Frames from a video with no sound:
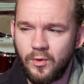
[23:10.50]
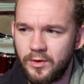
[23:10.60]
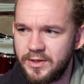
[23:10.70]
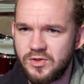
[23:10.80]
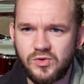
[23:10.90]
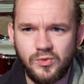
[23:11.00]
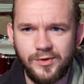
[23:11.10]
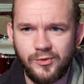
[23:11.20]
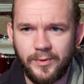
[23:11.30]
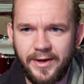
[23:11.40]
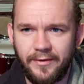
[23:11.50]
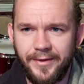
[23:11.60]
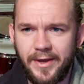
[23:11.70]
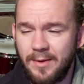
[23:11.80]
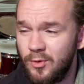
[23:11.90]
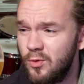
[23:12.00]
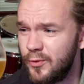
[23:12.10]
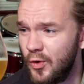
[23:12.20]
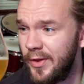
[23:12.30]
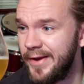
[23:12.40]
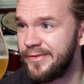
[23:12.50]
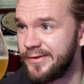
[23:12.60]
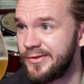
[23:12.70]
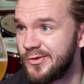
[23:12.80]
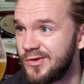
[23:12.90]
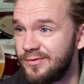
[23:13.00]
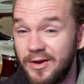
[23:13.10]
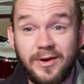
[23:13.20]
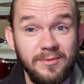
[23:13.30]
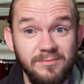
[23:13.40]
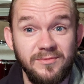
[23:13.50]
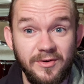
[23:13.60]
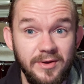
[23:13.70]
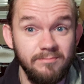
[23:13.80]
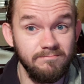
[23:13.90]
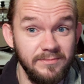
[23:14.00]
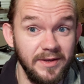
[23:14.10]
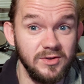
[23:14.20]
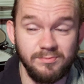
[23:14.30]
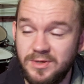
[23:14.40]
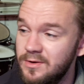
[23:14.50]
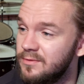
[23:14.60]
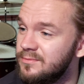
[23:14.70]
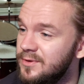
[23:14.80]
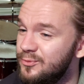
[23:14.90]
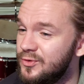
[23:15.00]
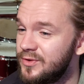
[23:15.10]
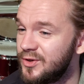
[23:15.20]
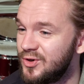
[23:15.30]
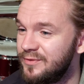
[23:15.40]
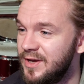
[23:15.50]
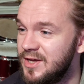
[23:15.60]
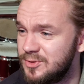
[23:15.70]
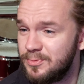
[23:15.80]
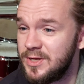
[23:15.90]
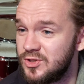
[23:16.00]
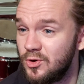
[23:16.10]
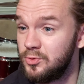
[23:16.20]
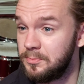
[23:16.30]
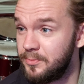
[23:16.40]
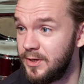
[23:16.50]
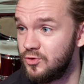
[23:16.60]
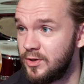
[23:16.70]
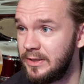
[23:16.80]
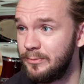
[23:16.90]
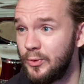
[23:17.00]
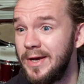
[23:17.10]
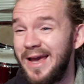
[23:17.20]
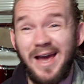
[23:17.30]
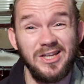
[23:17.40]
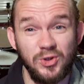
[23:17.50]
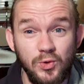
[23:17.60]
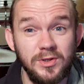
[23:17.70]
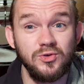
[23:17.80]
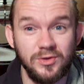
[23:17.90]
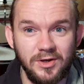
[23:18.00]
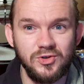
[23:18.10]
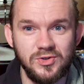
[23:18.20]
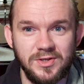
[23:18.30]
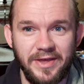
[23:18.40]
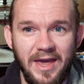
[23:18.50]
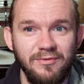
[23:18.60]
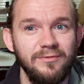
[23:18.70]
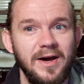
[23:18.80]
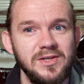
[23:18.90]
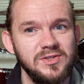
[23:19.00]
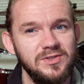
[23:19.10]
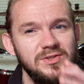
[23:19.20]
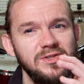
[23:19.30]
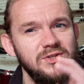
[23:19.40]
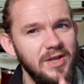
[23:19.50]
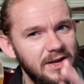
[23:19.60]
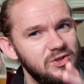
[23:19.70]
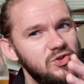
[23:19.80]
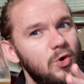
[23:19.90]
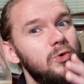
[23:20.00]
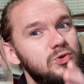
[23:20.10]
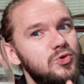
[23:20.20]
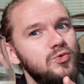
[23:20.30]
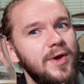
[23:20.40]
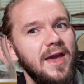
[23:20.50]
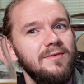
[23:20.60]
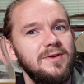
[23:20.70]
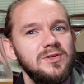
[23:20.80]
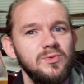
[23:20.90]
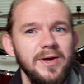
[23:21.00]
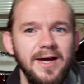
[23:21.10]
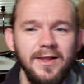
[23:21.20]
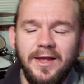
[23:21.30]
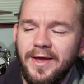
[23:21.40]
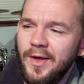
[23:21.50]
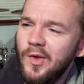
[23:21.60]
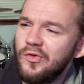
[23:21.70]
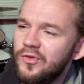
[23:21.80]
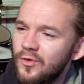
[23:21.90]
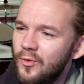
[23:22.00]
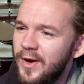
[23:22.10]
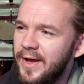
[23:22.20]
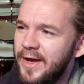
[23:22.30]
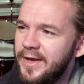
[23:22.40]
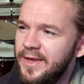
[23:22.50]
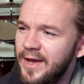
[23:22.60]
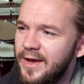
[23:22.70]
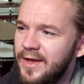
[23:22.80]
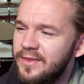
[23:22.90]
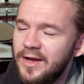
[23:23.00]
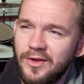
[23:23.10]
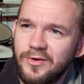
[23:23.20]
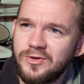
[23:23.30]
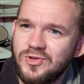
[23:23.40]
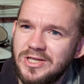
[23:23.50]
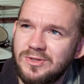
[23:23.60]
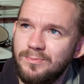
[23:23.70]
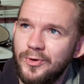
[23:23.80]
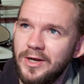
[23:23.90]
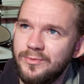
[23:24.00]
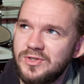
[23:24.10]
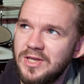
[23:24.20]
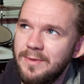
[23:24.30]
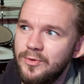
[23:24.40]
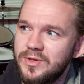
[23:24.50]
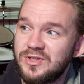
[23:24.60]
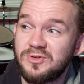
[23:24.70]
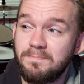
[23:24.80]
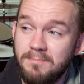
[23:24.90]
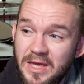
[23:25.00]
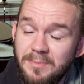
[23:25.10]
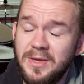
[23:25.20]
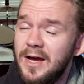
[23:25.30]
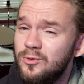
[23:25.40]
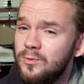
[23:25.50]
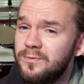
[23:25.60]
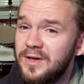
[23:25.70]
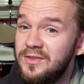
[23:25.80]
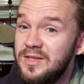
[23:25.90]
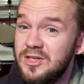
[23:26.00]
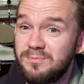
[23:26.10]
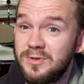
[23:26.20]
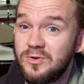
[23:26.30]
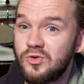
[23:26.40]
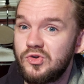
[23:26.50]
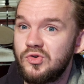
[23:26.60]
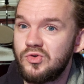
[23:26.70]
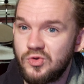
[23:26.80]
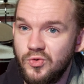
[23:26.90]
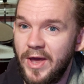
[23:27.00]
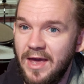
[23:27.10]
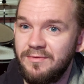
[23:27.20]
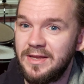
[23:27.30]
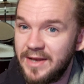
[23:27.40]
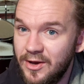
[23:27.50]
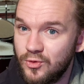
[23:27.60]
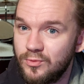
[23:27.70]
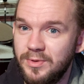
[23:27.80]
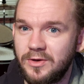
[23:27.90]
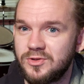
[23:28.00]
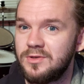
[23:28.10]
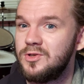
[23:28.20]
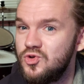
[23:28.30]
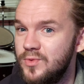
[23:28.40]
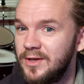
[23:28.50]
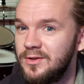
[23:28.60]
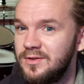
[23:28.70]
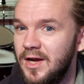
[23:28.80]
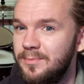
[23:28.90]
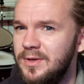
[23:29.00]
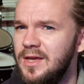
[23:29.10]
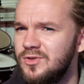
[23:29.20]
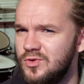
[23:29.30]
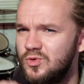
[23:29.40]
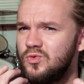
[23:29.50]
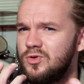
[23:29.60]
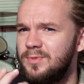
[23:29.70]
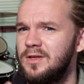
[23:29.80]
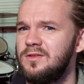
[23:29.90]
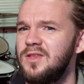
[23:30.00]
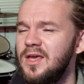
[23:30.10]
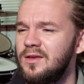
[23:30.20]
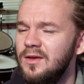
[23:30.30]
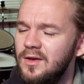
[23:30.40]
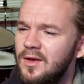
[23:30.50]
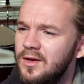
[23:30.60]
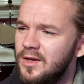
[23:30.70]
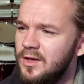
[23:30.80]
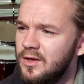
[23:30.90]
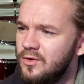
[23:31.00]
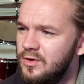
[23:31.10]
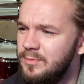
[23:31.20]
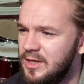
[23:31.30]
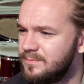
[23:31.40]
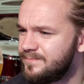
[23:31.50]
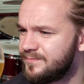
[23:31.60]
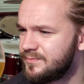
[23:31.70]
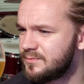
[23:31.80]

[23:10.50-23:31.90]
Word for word: qualities to it as well. But overall, I think this is a very, very nice beer, come to think of it. It is pretty solid and pretty drinkable, and it's a good introduction to the Hefeweizens, and it's not too heavy as well. So yeah, and another interesting point I would say about this is maybe I don't find these beers too heavy now because of the New England IPAs, because those are big, thick, kind of creamy